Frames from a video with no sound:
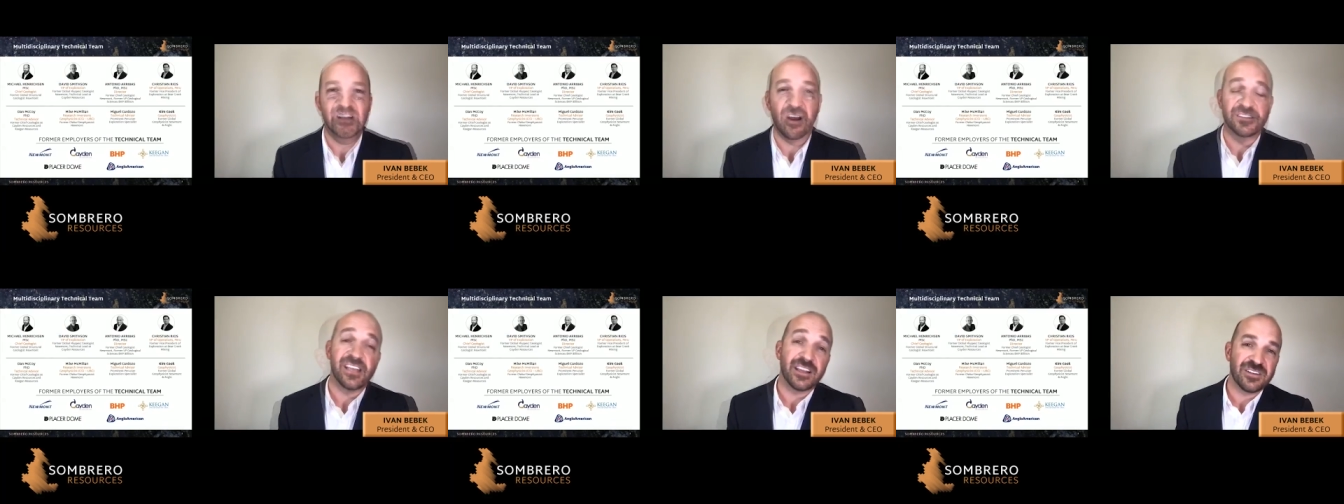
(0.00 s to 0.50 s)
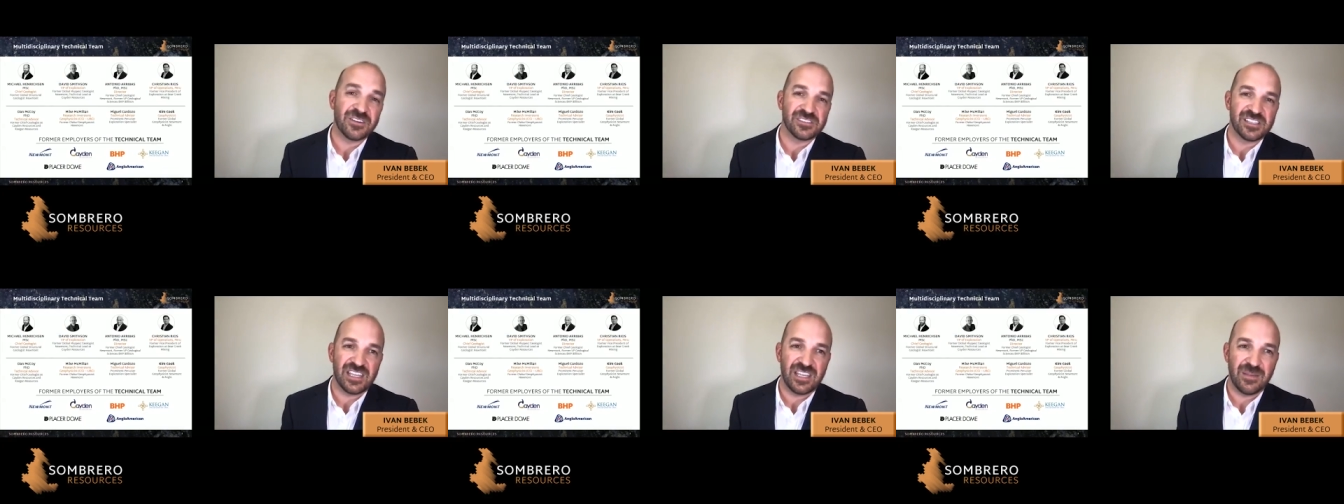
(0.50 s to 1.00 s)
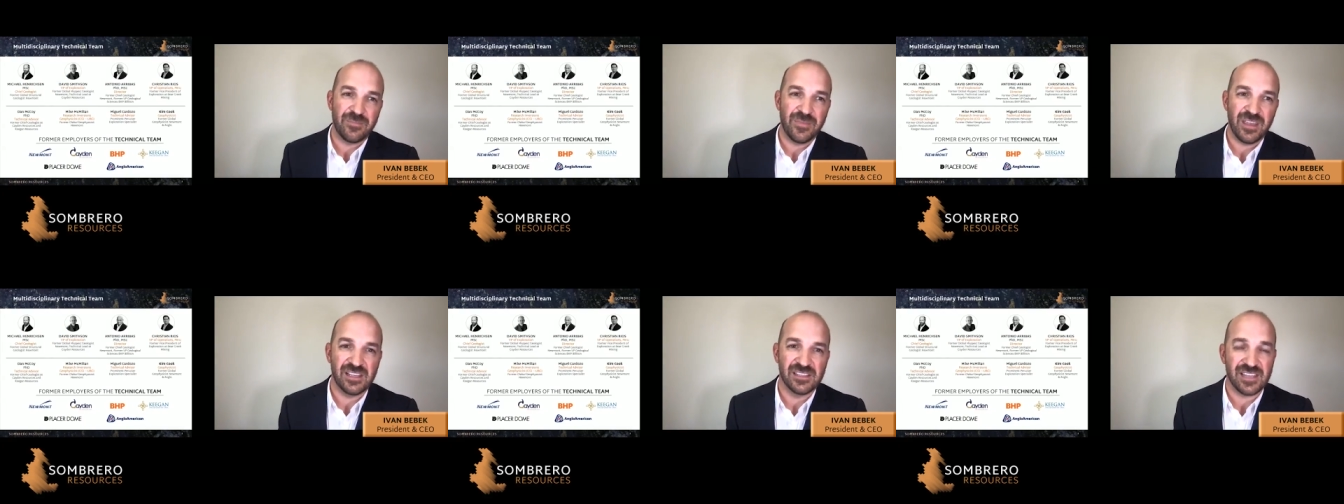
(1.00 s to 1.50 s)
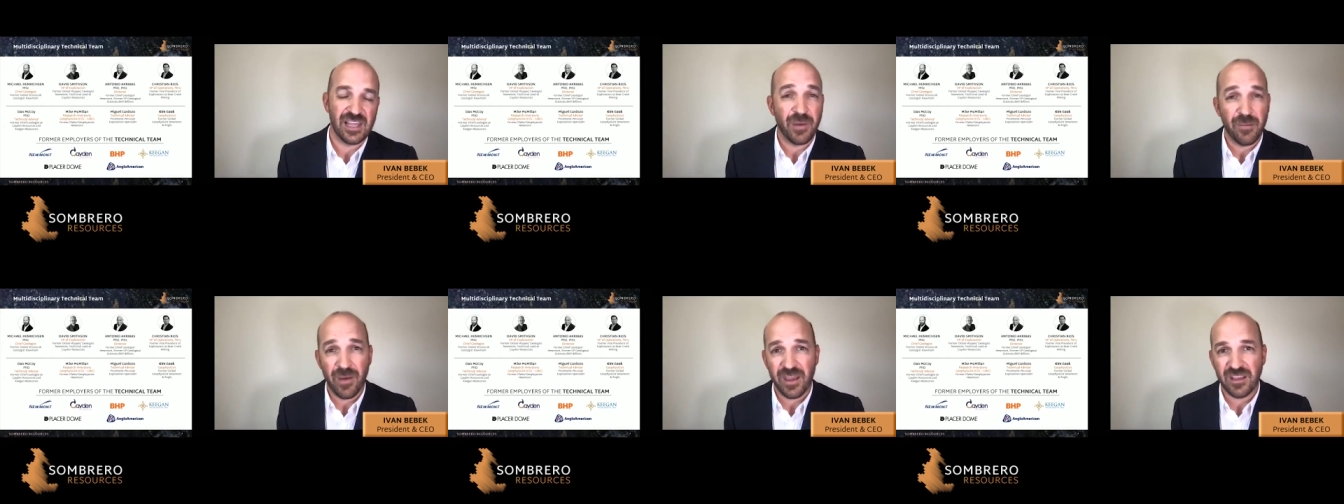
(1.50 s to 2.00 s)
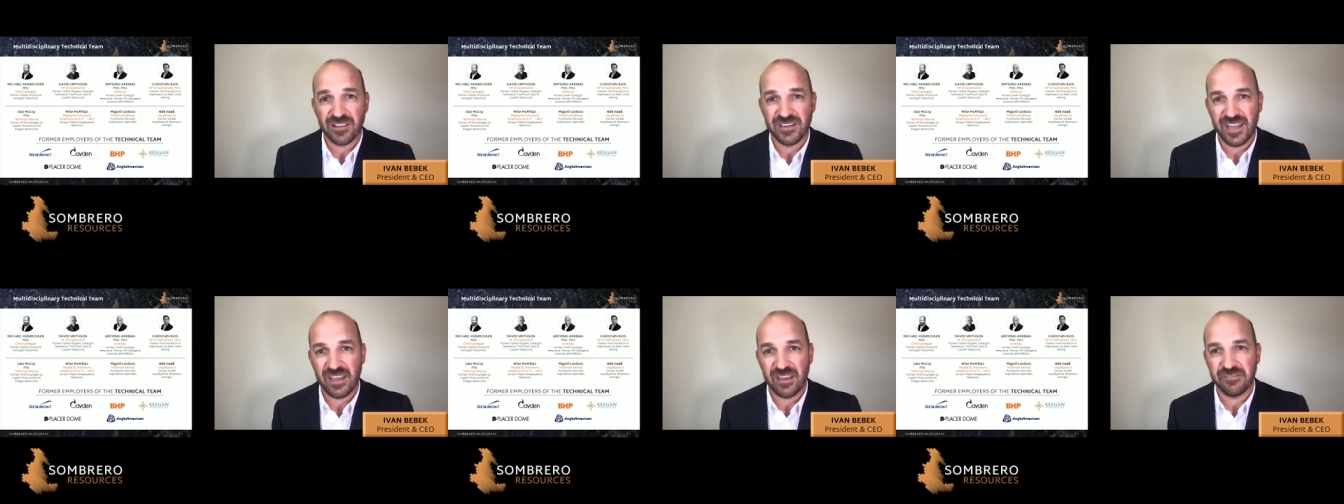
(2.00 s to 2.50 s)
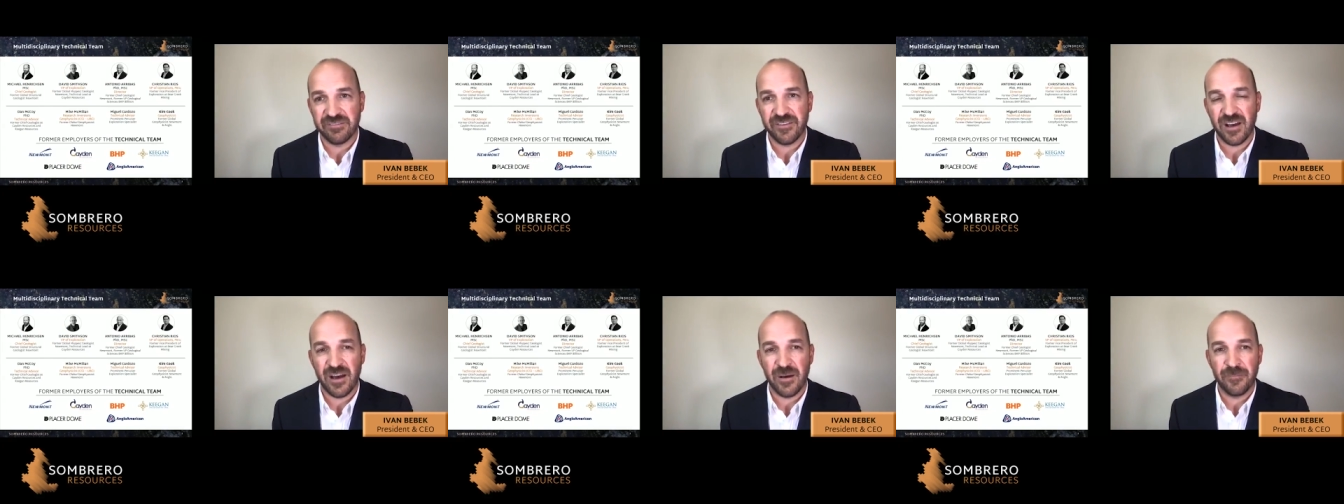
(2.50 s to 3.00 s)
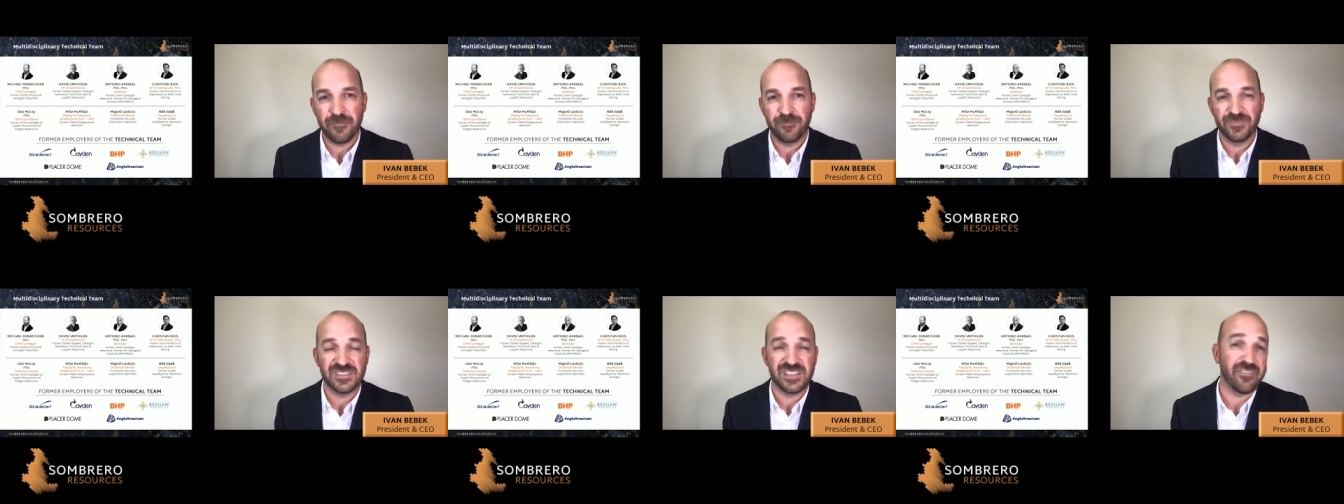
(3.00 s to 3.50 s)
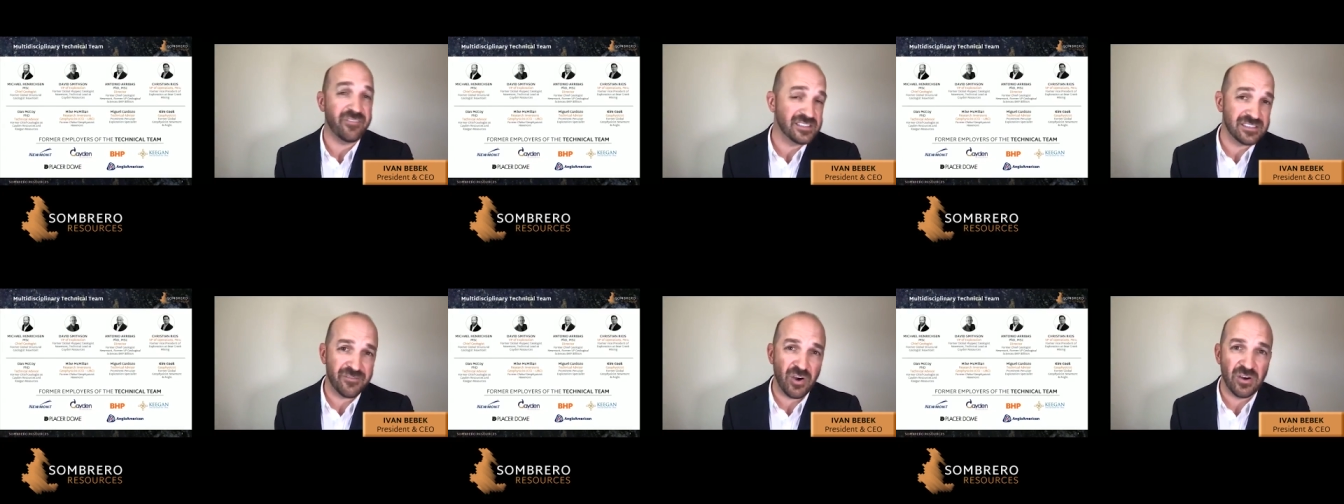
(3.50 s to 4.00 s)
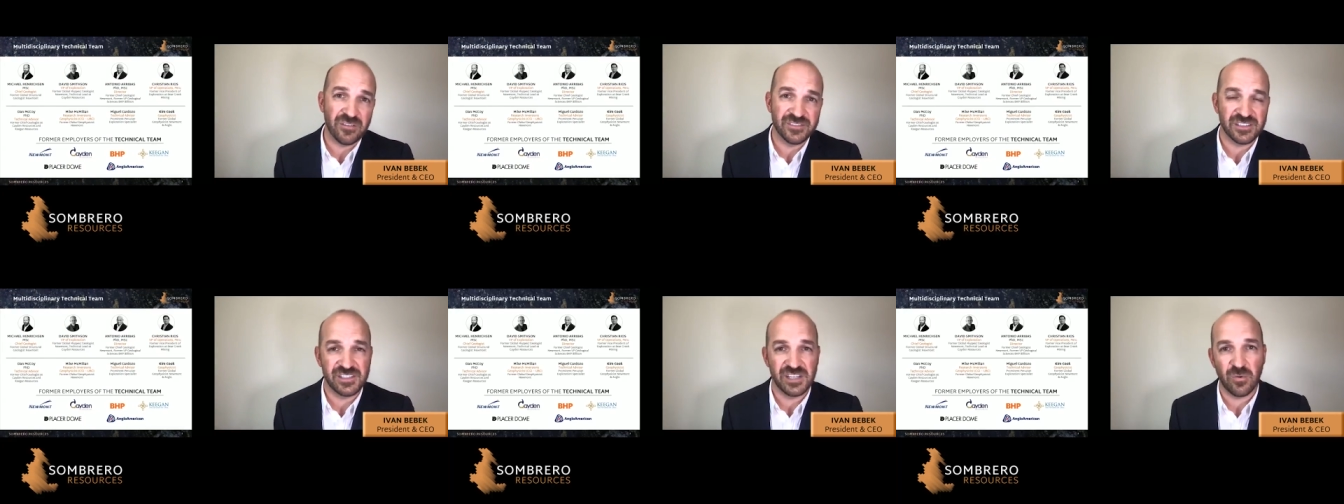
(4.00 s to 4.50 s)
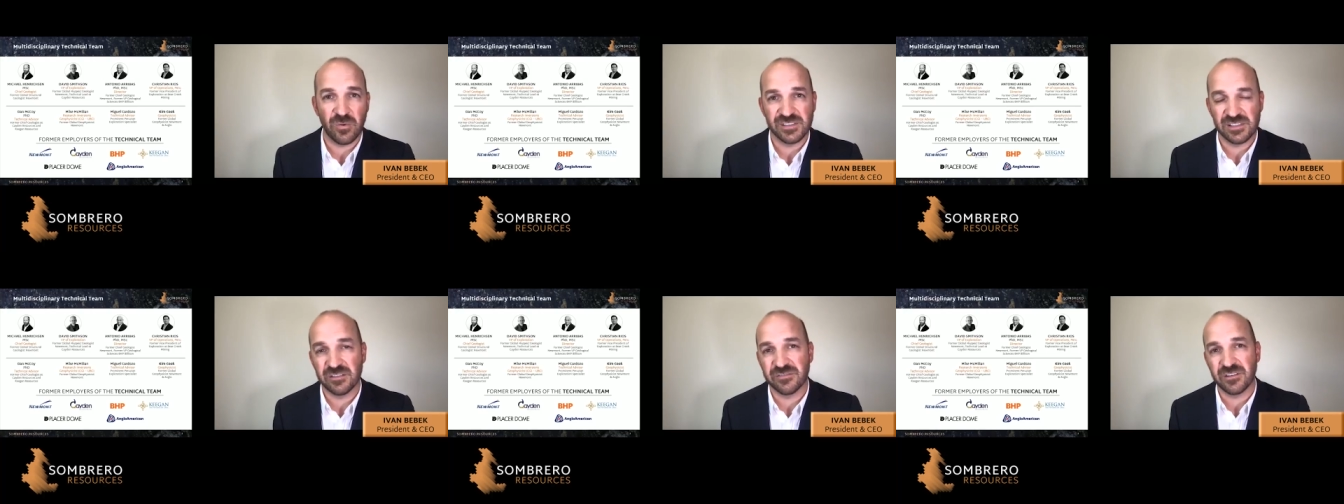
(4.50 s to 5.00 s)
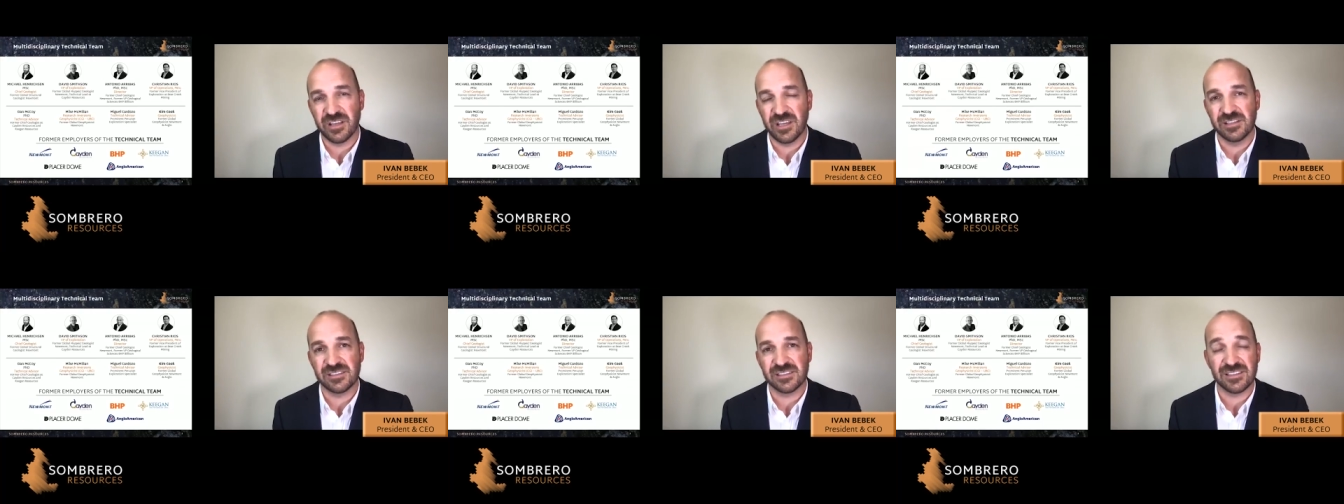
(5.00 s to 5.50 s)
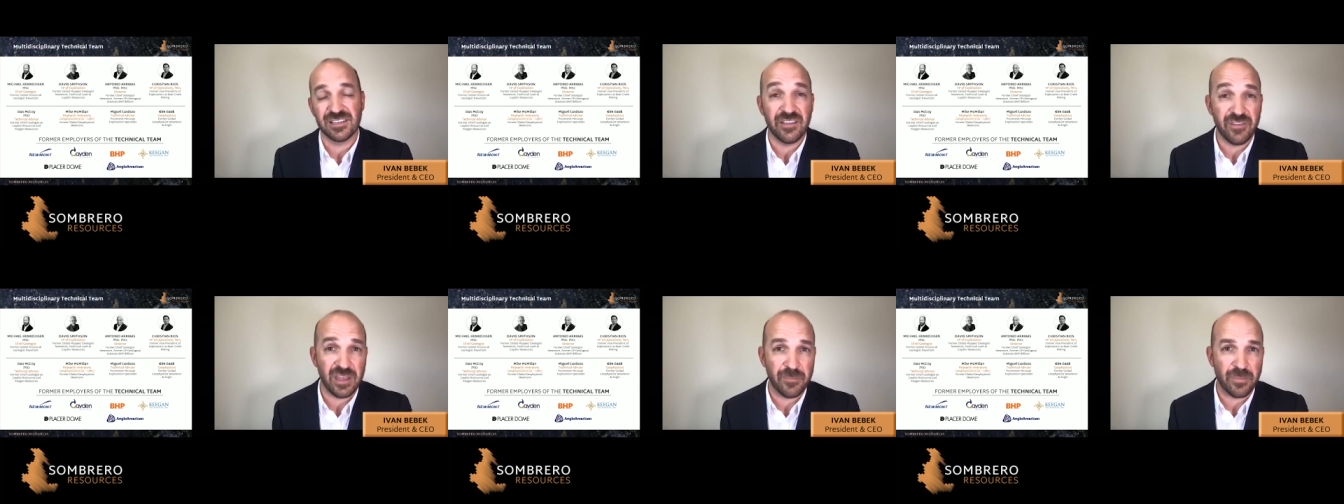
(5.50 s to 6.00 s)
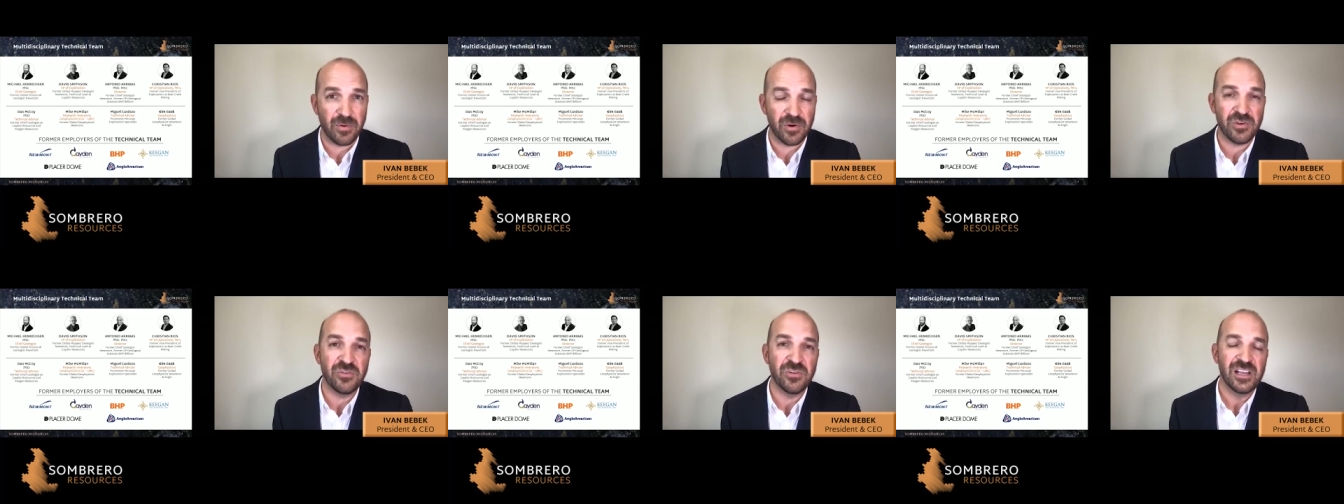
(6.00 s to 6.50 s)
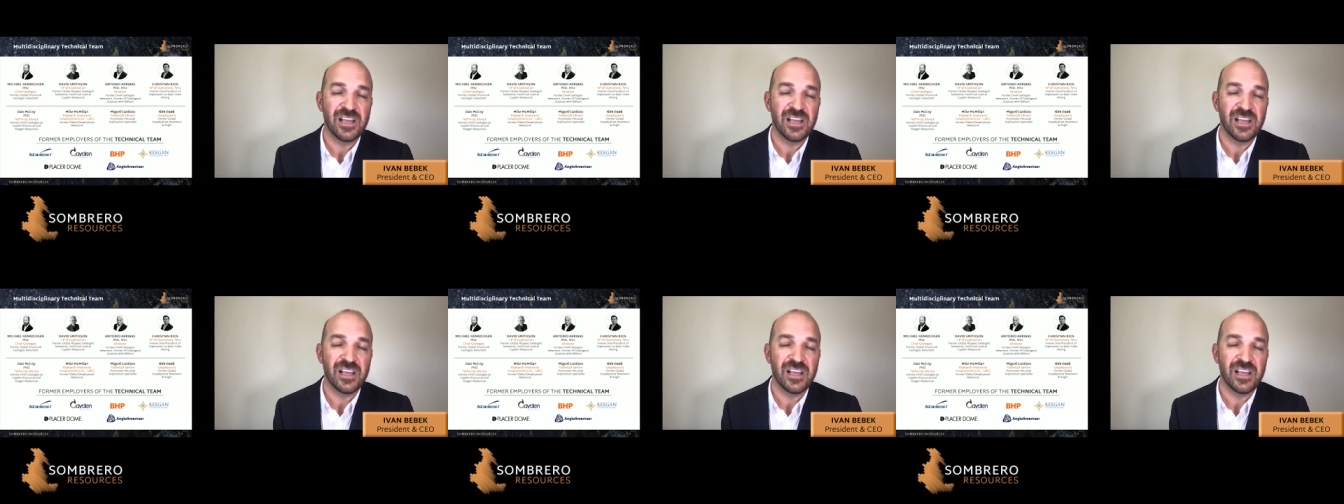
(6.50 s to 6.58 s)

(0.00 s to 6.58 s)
Our technical team is led by Michael and Dave. Um, Dave is involved on Tier 1 Silver. He's living in Peru